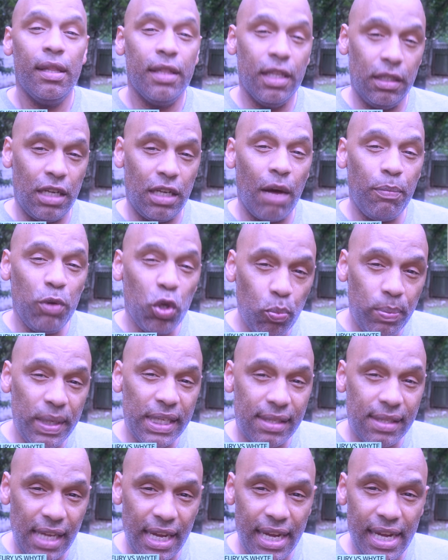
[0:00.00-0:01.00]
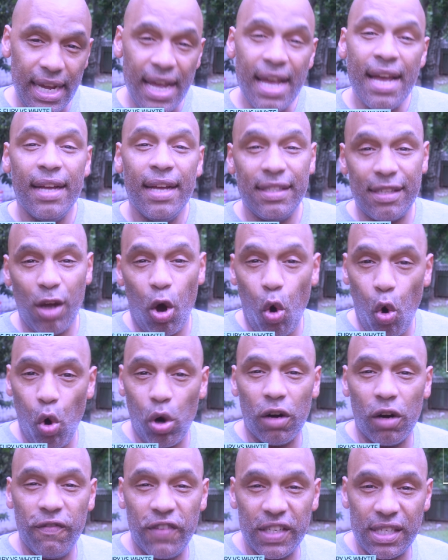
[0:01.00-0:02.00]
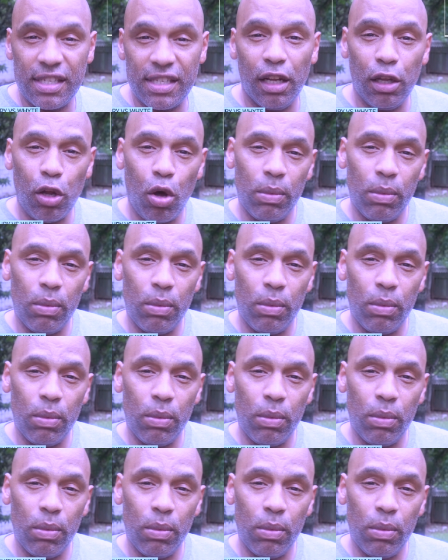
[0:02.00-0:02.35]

the WBC to order Vasyl